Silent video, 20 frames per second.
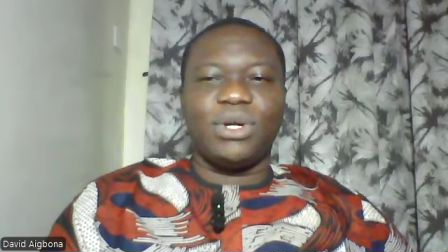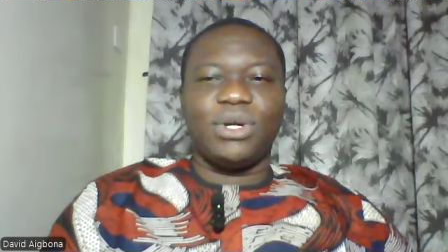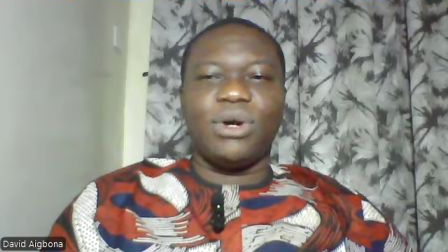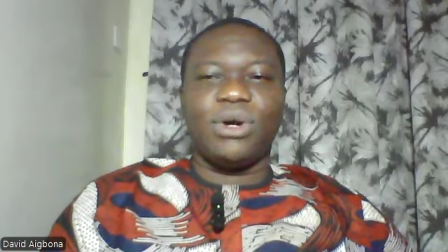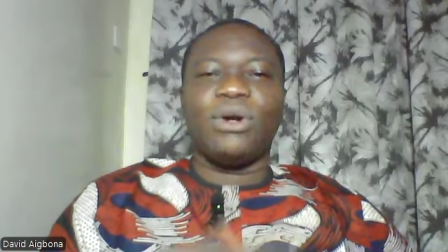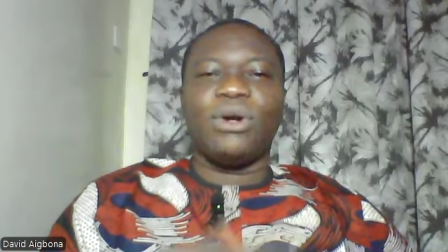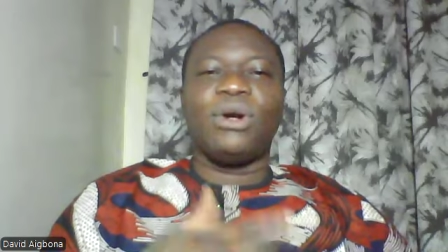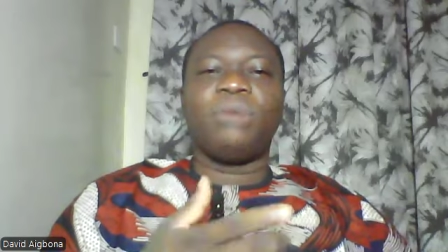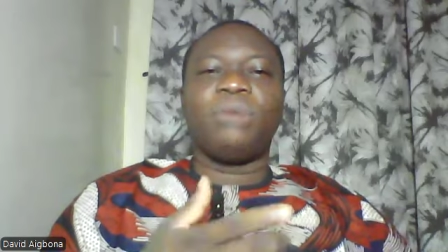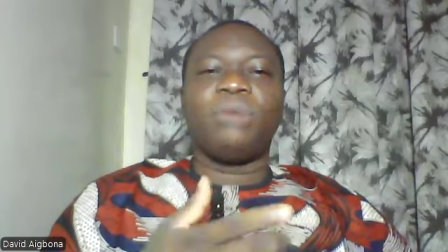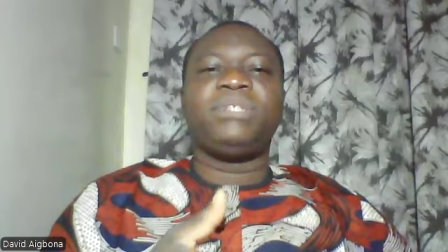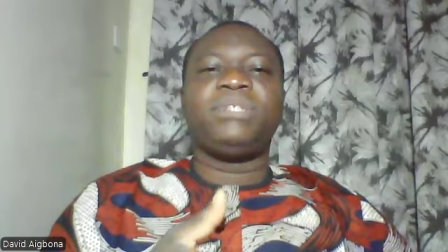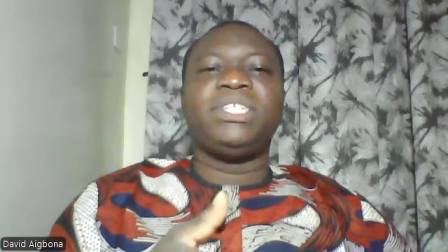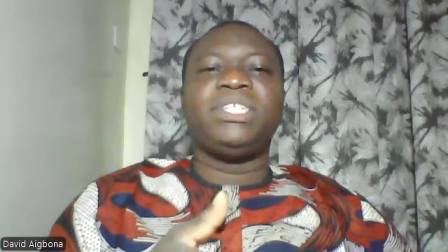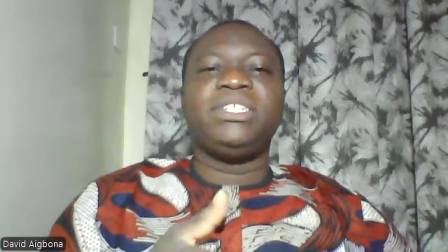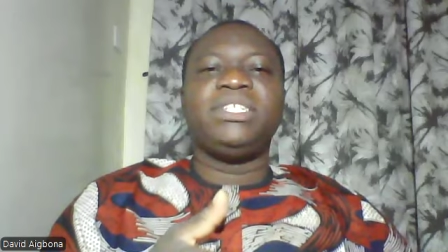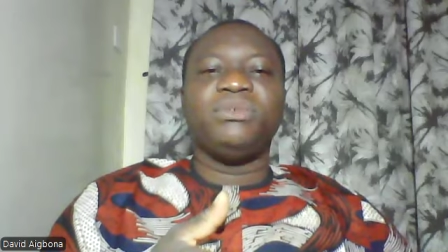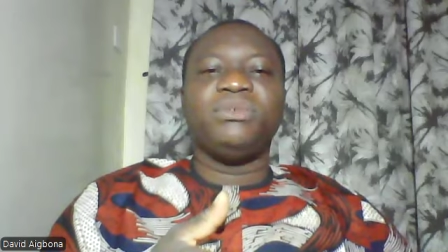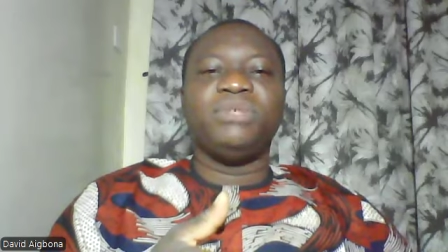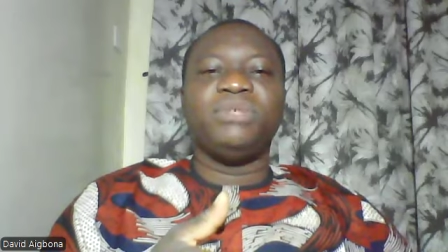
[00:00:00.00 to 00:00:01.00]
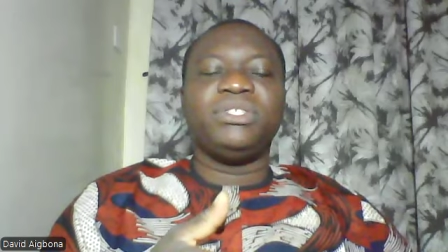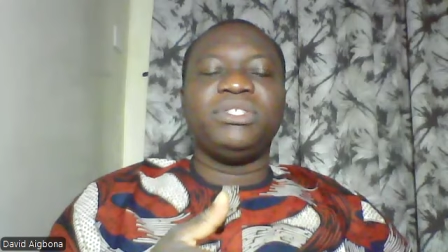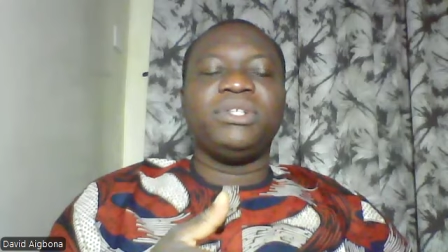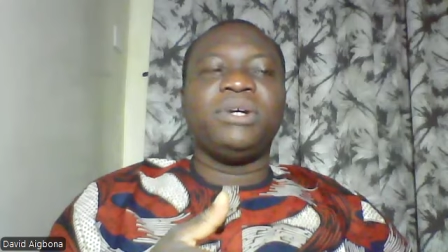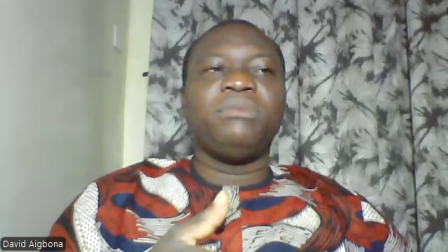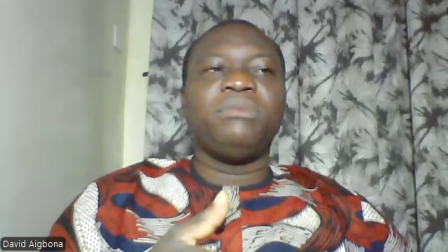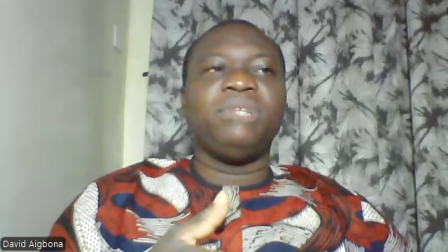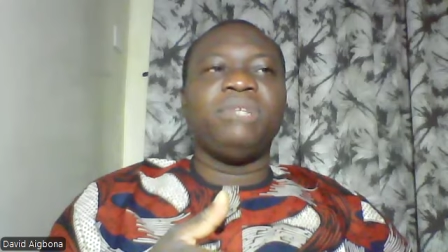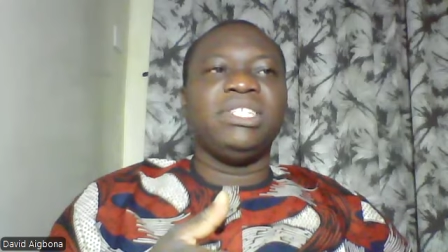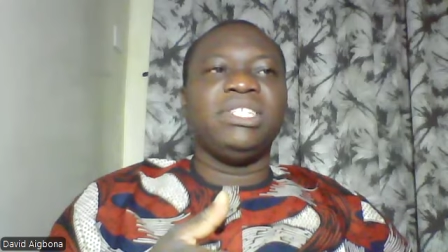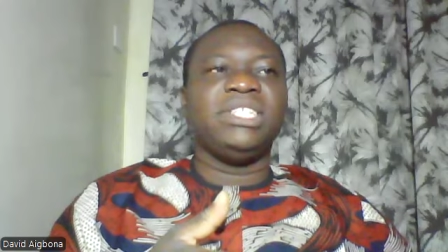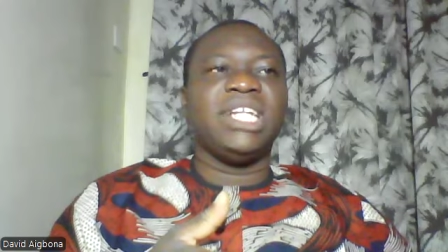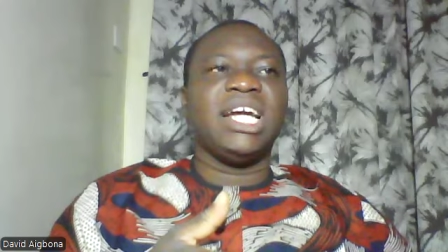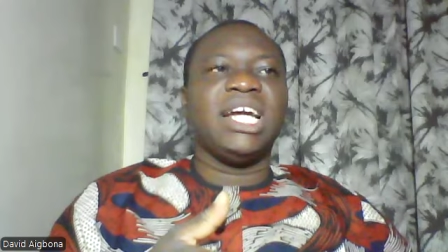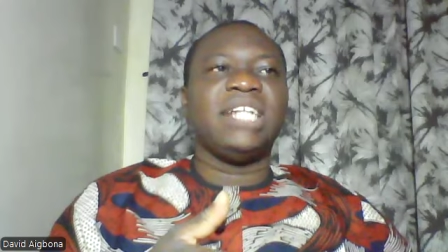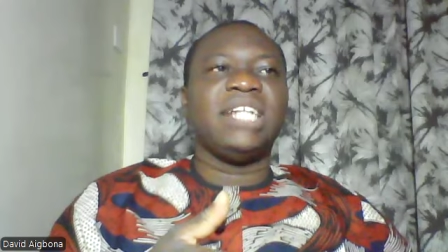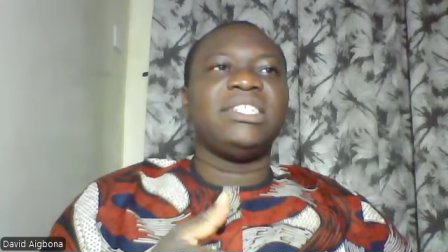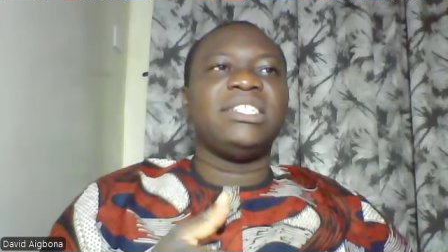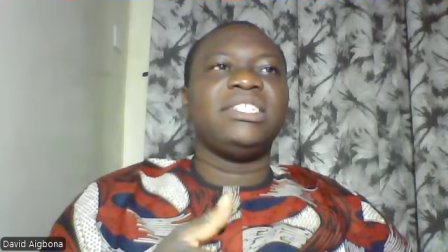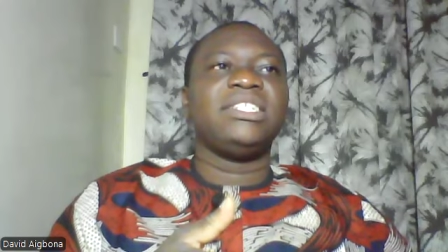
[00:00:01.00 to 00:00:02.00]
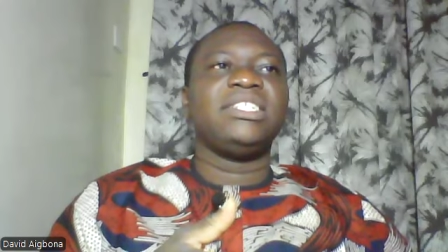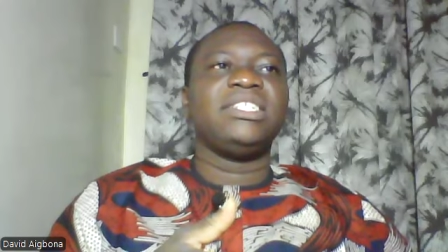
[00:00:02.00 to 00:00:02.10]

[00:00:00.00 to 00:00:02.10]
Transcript: Corrupting the wisdom is that